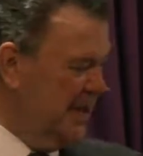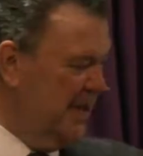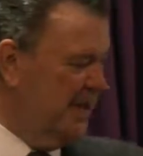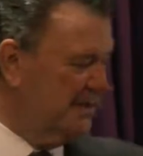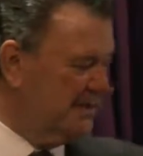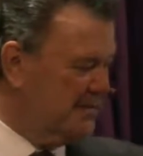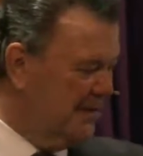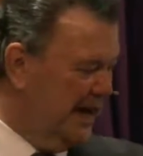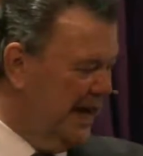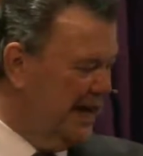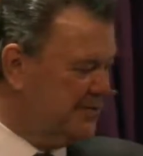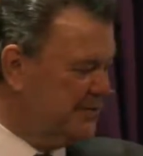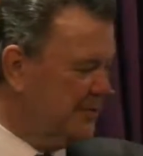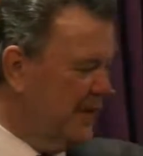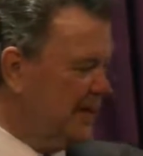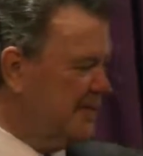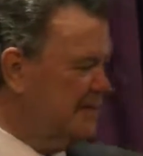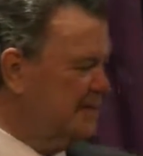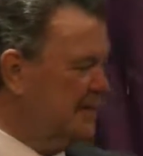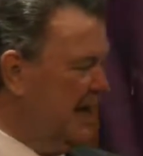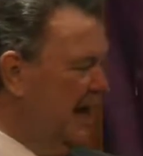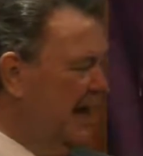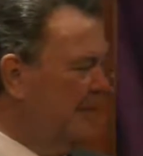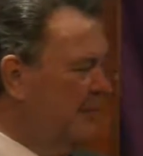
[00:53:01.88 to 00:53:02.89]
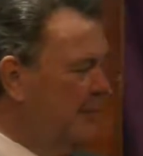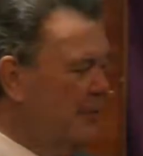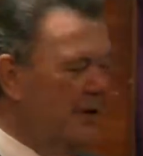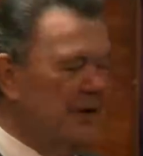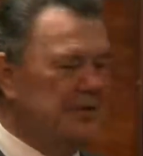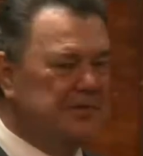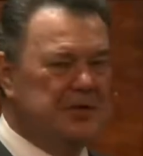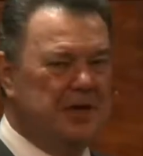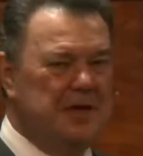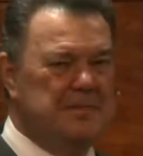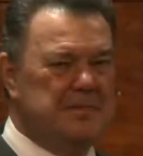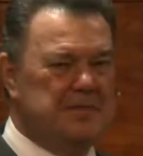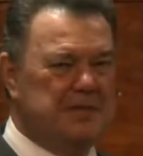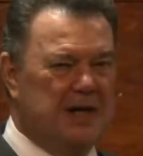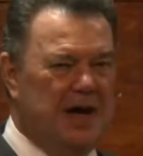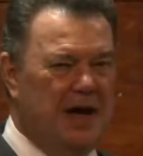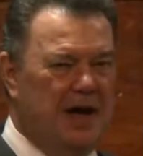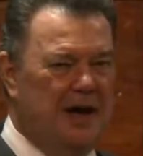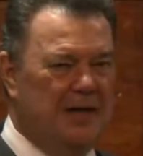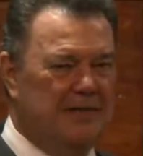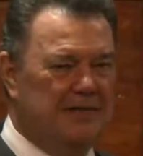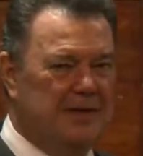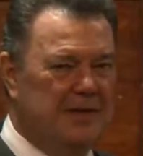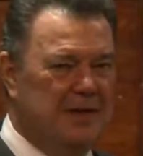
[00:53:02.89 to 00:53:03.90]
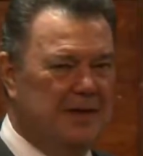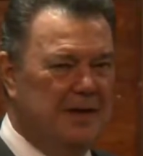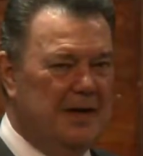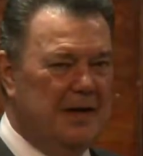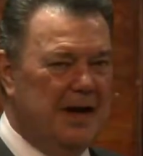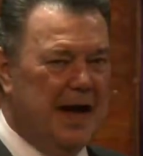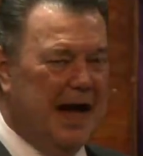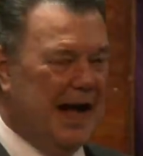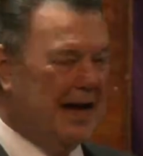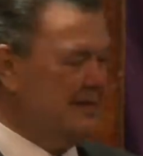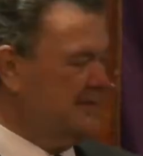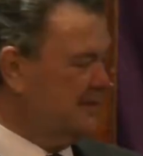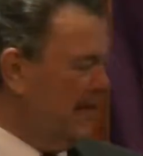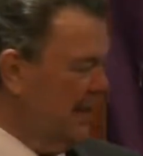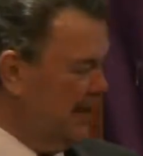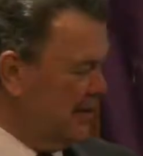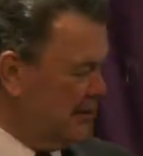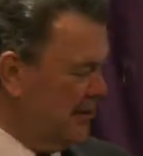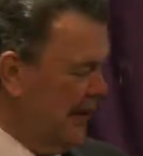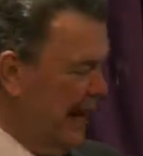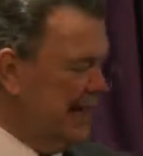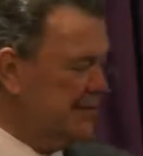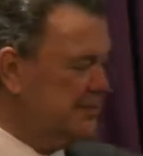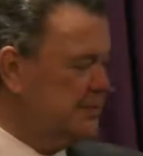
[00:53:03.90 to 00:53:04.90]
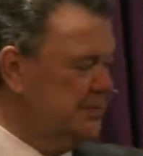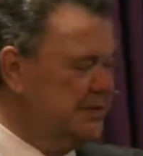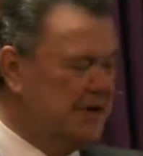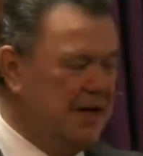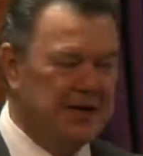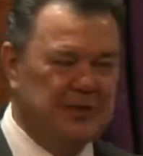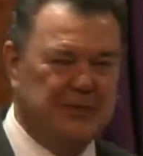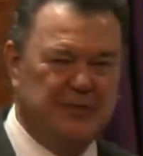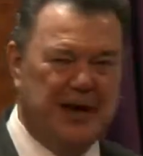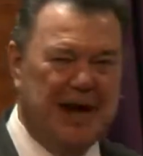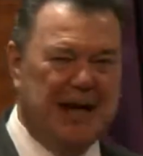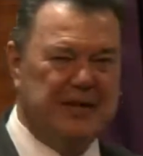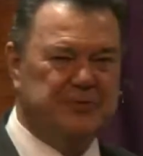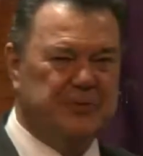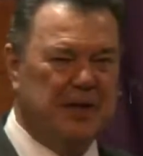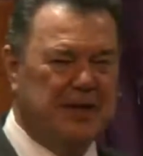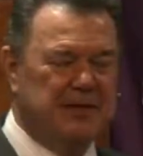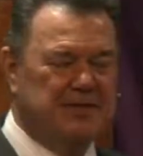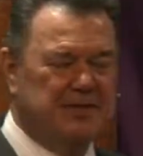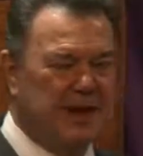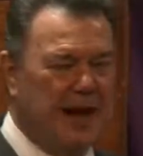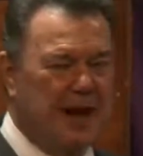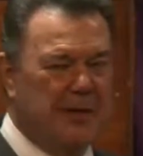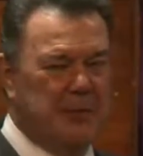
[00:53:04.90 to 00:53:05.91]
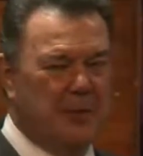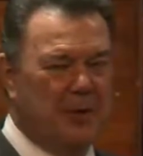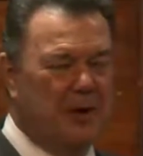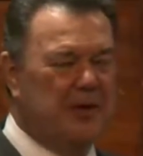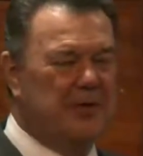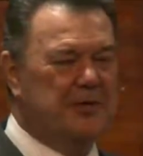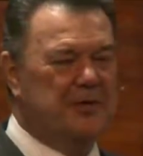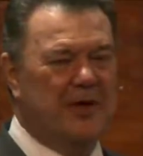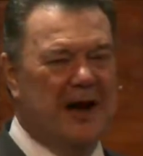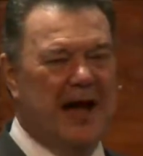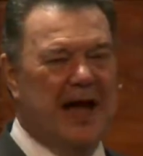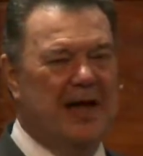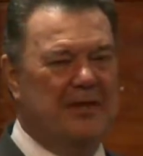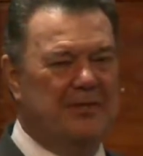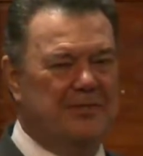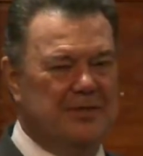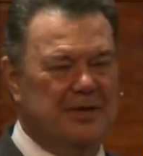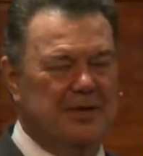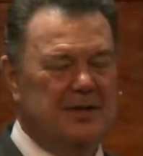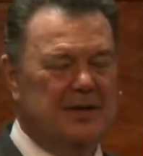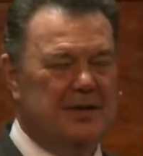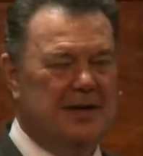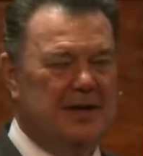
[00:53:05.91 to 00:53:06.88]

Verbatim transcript: in Christ, reconciling the world unto himself. I can say Christ was in Christ, reconciling the world to Christ.